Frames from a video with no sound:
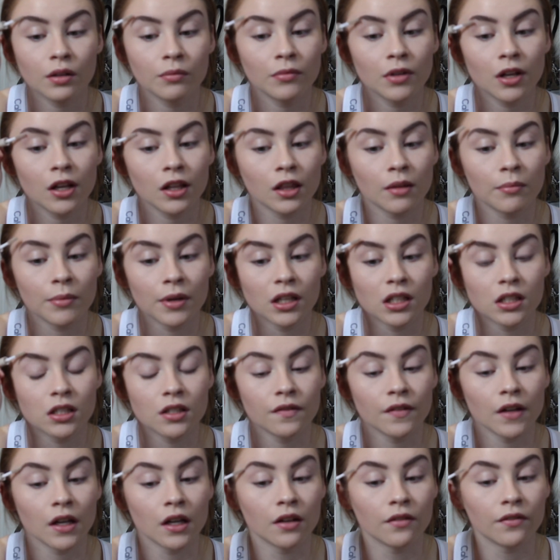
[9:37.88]
Not the
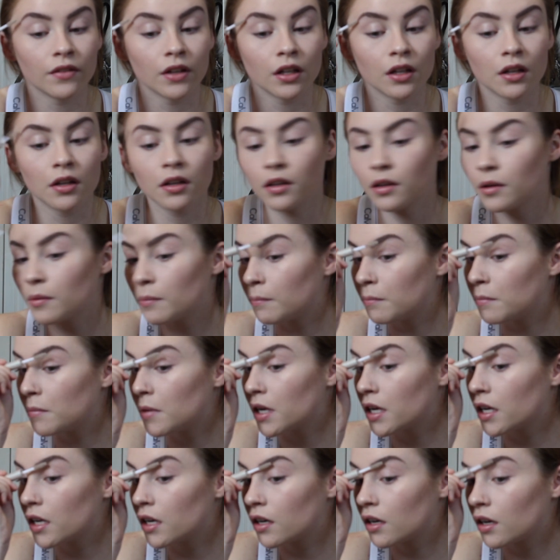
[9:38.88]
biggest fan of it,
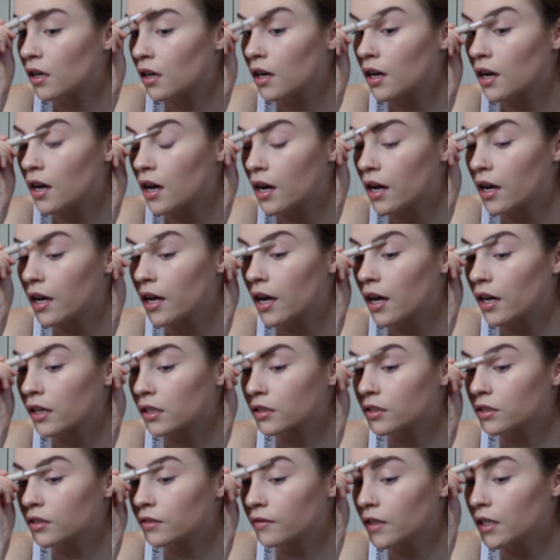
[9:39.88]
but I
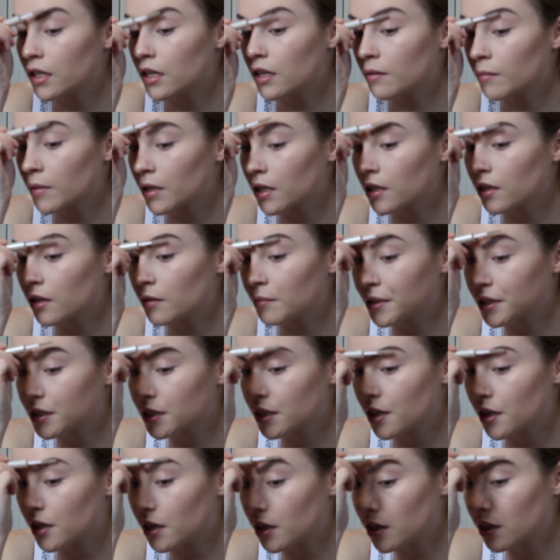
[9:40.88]
actually ran out of my clear
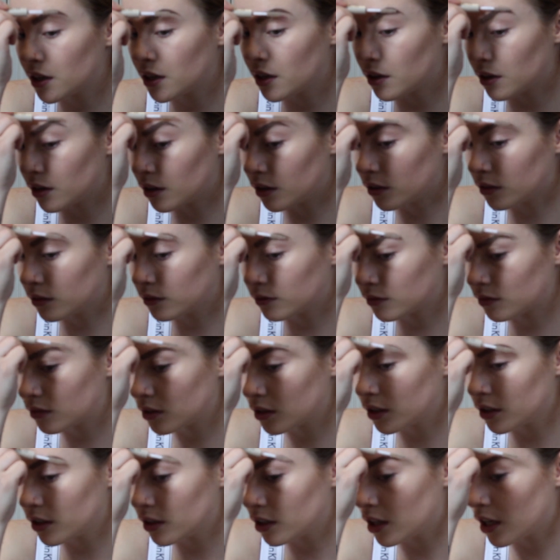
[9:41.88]
mascara, or
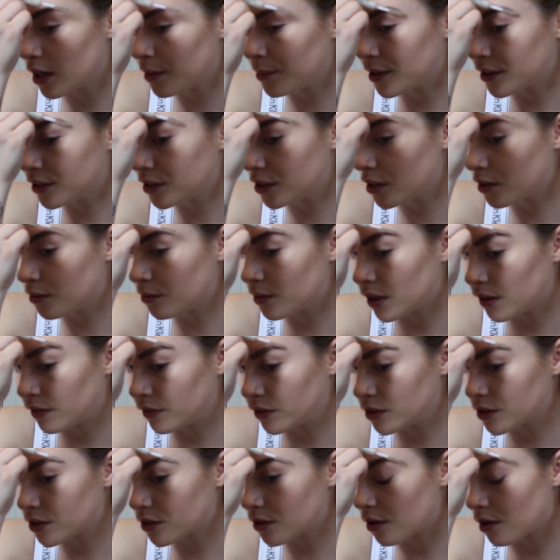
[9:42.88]
clear eyebrow gel,
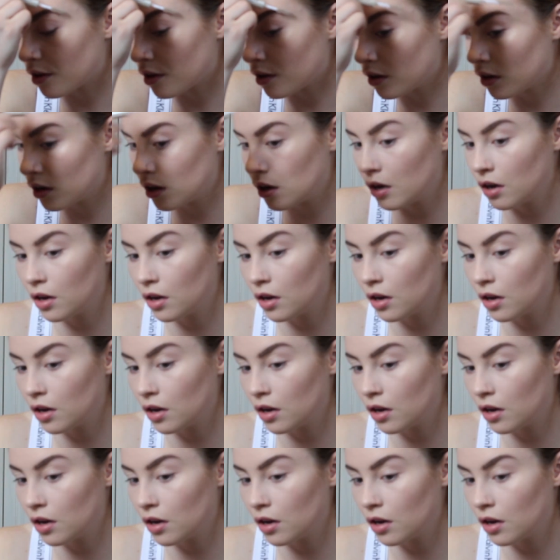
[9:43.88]
whatever it's called,